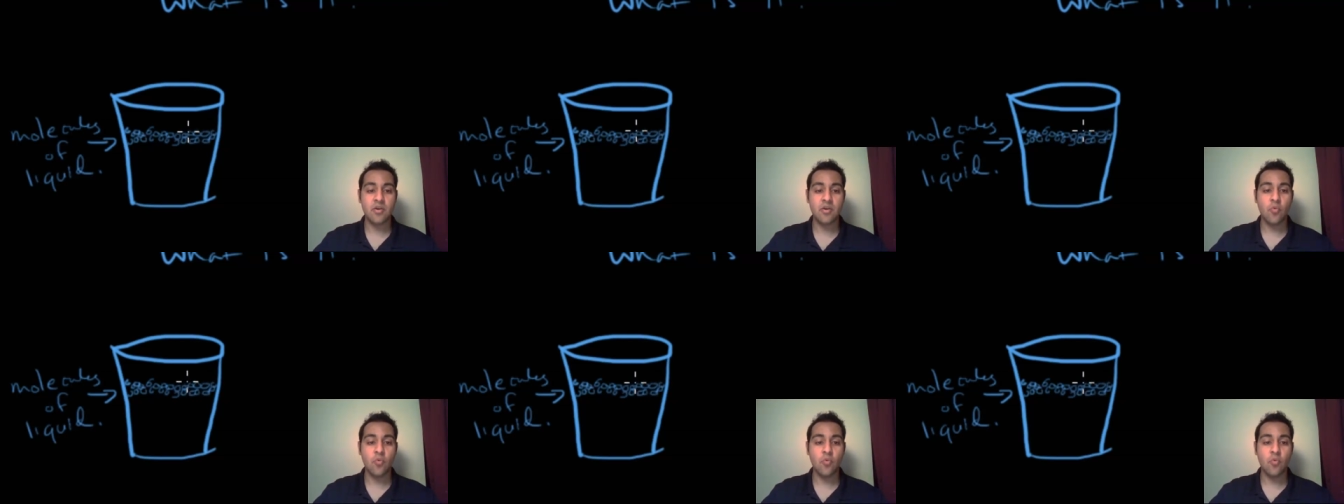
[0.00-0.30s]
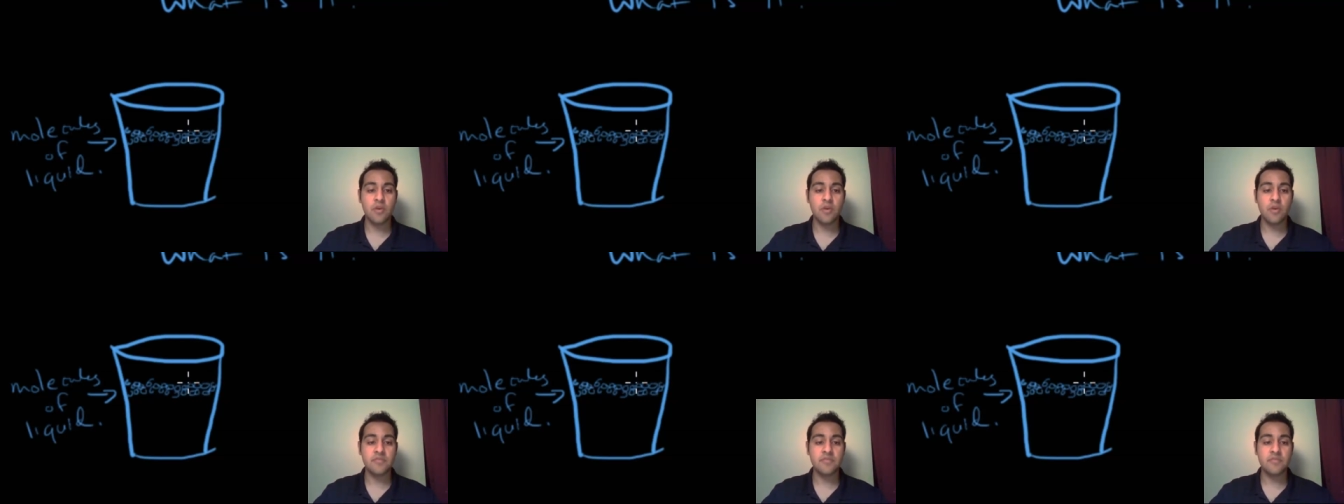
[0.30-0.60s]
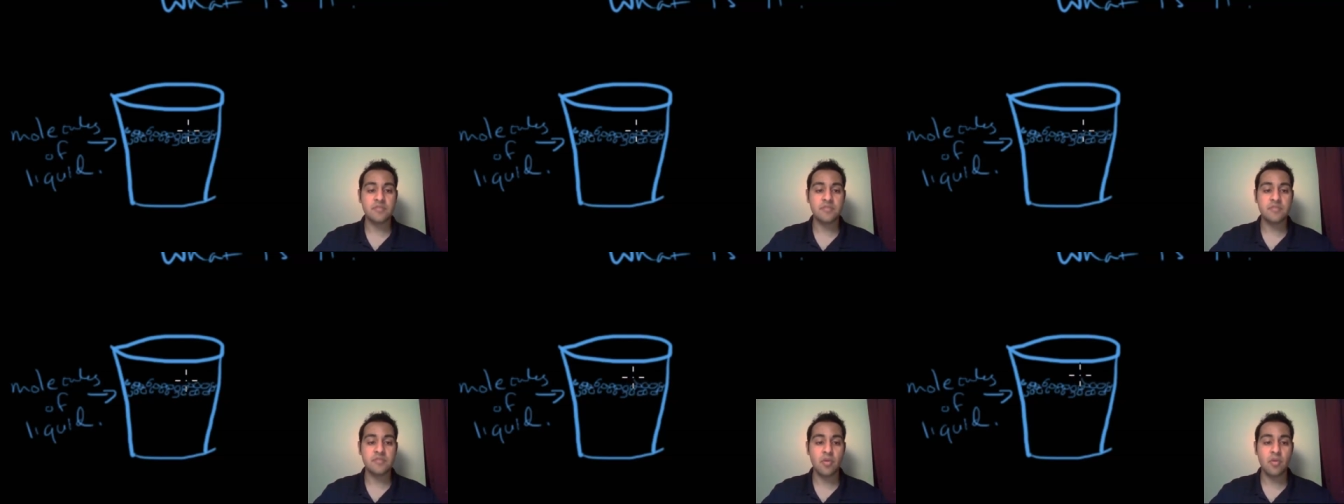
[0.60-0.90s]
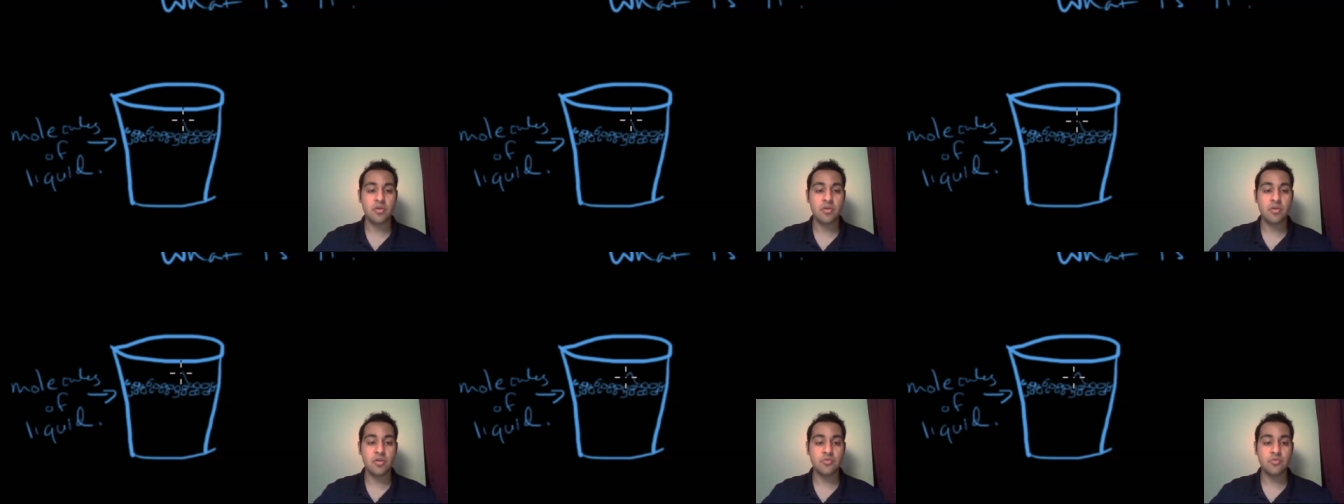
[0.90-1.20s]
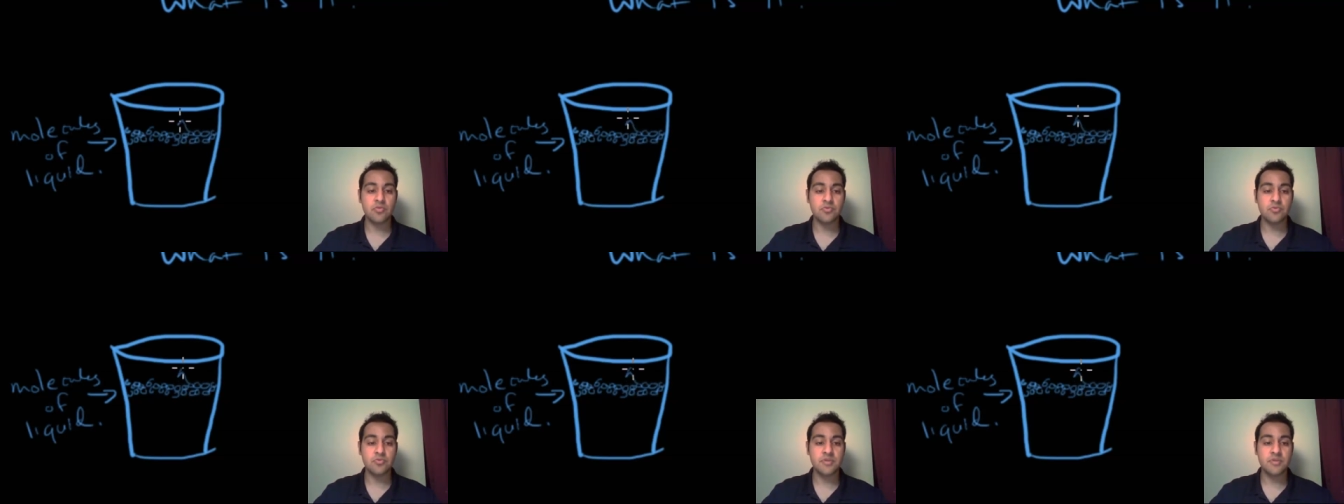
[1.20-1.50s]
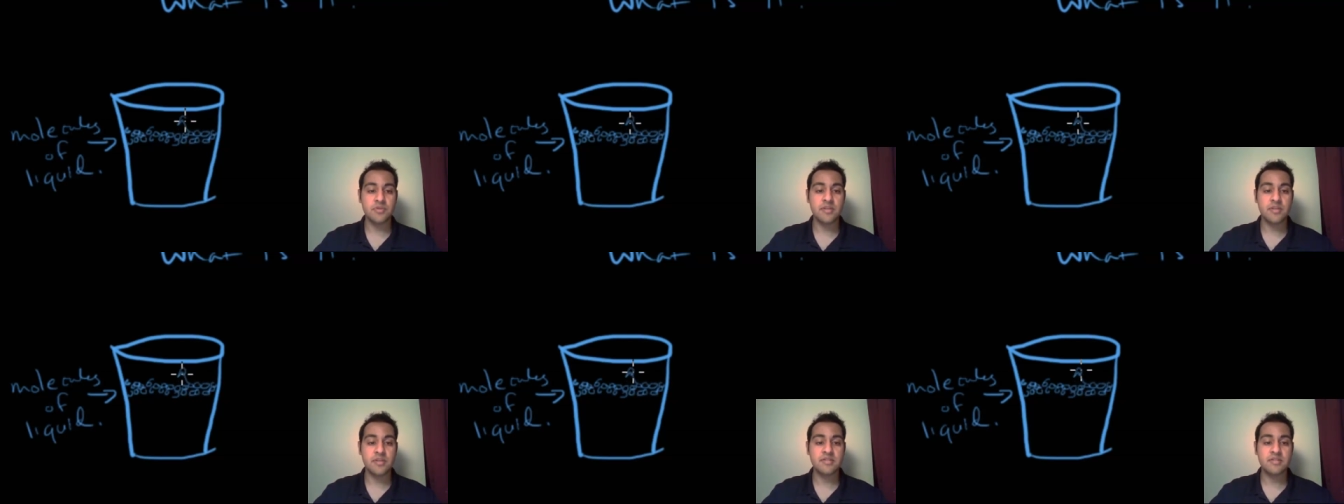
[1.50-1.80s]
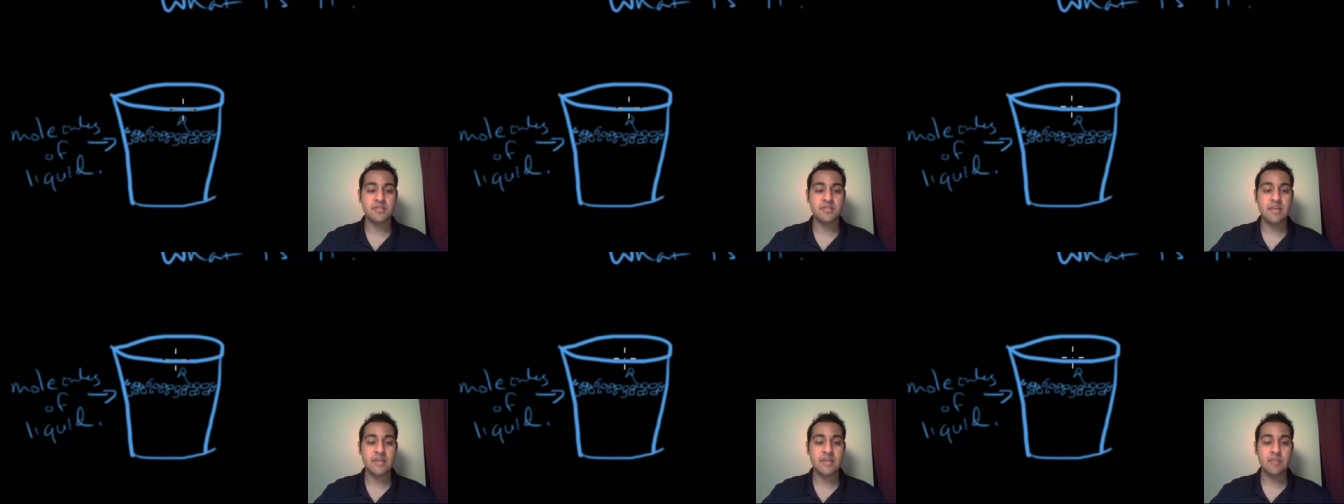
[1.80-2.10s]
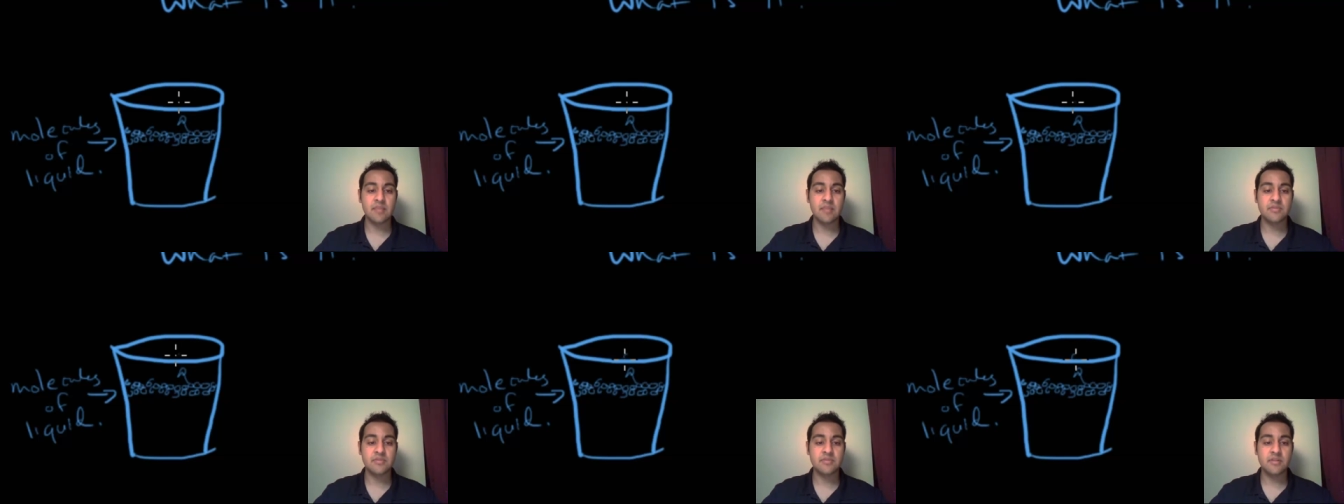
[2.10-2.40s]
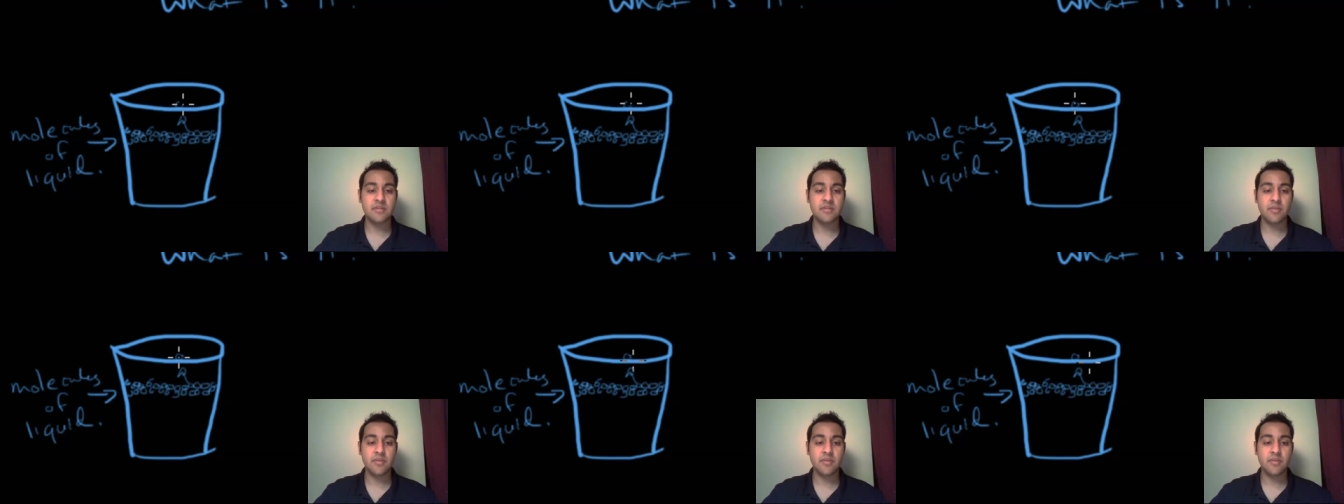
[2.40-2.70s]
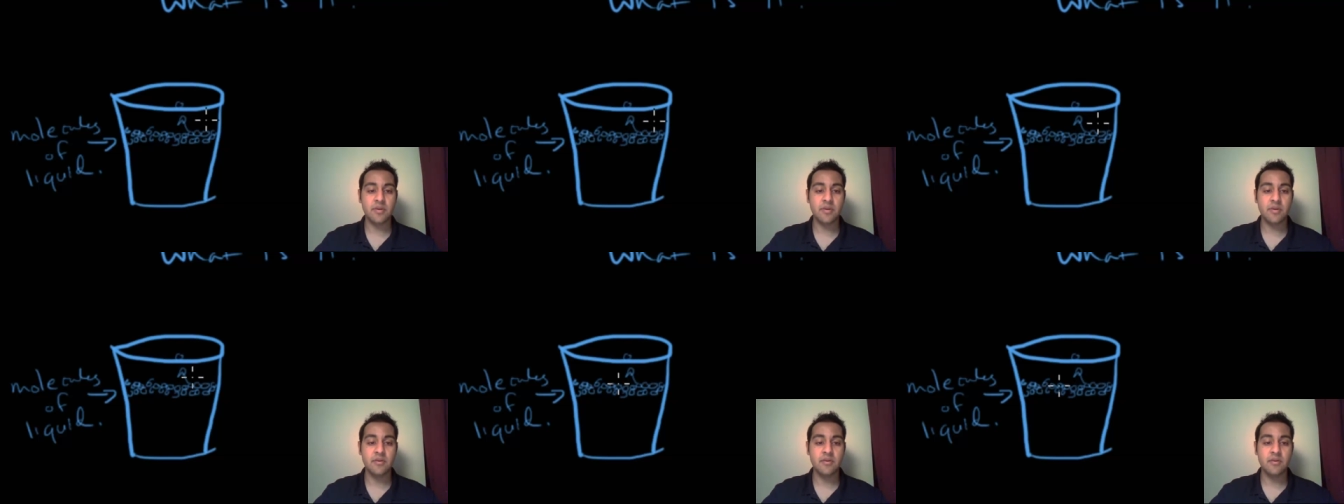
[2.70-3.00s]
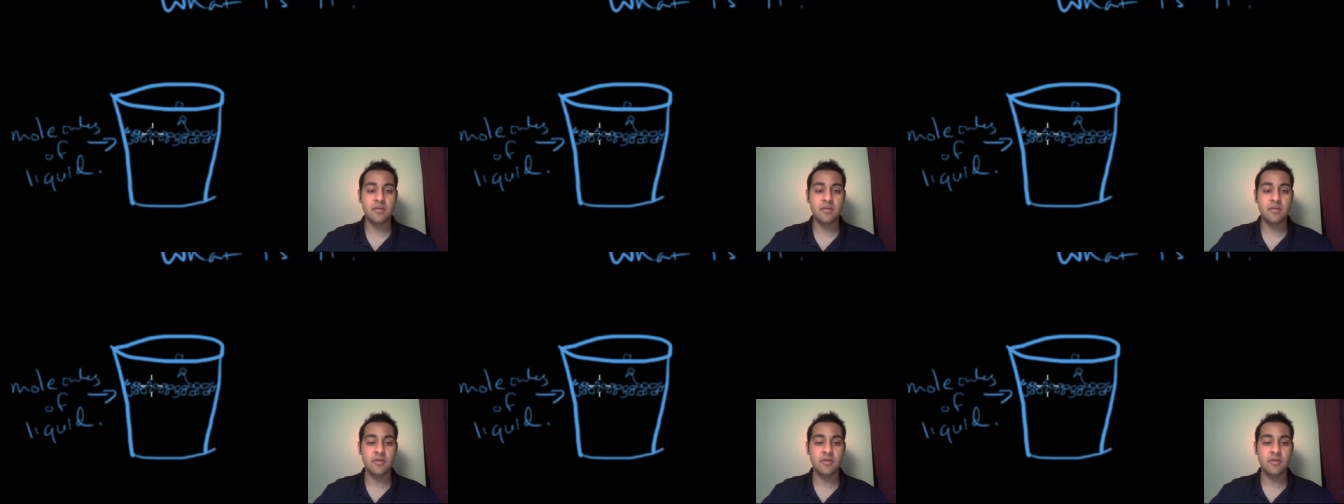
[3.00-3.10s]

one of these molecules escapes the liquid.